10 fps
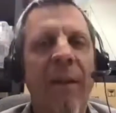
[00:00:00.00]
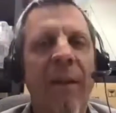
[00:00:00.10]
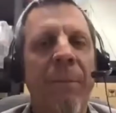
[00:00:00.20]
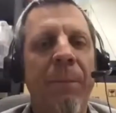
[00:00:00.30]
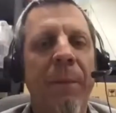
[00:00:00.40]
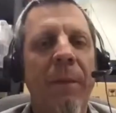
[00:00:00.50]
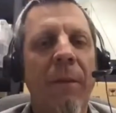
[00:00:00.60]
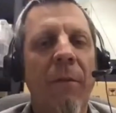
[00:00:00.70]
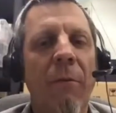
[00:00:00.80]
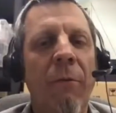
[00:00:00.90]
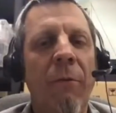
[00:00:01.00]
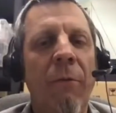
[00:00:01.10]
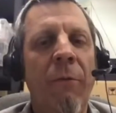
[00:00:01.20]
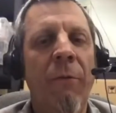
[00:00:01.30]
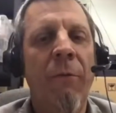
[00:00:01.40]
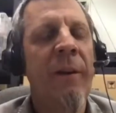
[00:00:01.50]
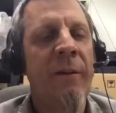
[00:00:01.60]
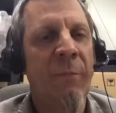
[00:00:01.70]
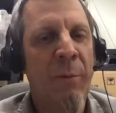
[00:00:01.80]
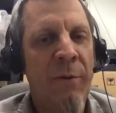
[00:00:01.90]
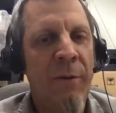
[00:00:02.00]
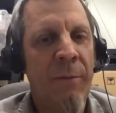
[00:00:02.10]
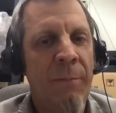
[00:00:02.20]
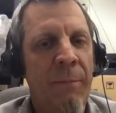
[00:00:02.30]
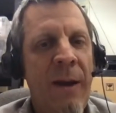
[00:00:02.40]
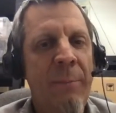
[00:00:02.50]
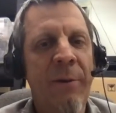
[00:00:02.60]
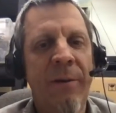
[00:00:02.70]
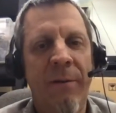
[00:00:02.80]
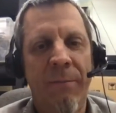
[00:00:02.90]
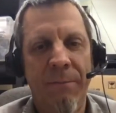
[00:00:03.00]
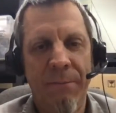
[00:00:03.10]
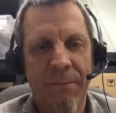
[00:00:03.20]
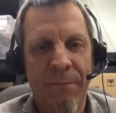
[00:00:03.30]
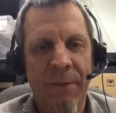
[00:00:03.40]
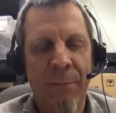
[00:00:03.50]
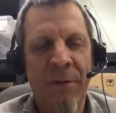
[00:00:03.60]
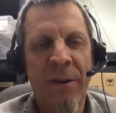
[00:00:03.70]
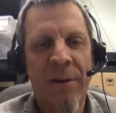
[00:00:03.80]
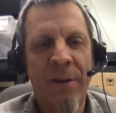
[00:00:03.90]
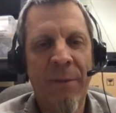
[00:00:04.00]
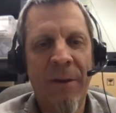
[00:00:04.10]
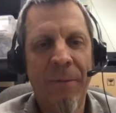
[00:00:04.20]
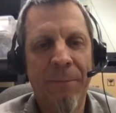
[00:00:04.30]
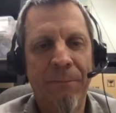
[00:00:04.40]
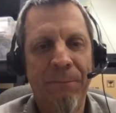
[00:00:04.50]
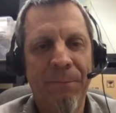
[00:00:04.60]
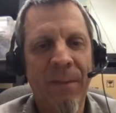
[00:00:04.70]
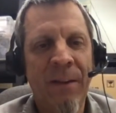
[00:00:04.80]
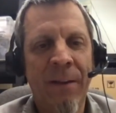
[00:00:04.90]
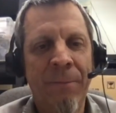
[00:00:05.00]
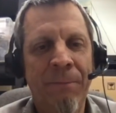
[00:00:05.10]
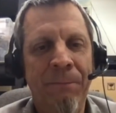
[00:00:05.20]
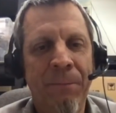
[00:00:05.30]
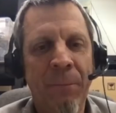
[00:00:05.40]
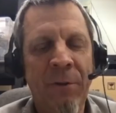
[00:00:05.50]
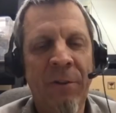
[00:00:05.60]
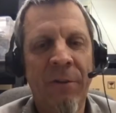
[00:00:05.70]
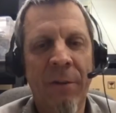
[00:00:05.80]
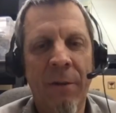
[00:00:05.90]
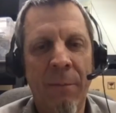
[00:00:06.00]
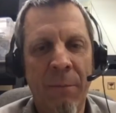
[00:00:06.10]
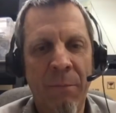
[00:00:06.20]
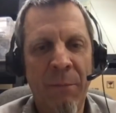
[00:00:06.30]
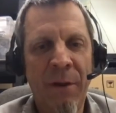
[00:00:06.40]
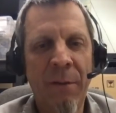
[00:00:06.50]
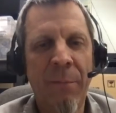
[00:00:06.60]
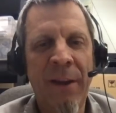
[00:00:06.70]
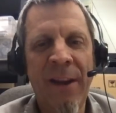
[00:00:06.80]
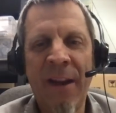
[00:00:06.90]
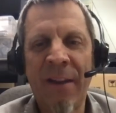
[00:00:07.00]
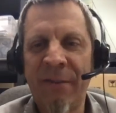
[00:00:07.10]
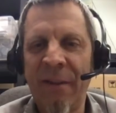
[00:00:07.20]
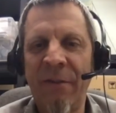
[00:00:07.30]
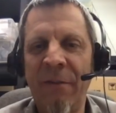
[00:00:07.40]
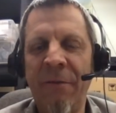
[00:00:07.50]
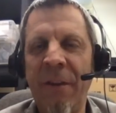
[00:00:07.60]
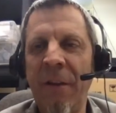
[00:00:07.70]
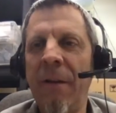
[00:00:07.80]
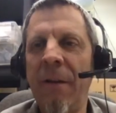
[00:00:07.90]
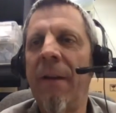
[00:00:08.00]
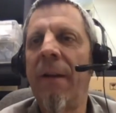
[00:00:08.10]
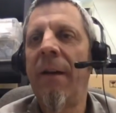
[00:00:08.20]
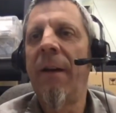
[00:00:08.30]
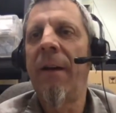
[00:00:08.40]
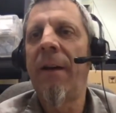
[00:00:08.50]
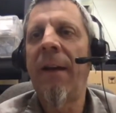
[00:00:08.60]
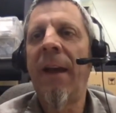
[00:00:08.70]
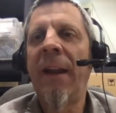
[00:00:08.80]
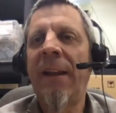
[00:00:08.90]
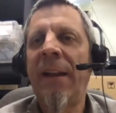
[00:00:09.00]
um, Ford Explorer hybrid they're talking about, um, which is a pretty big ass SUV. Yeah. And I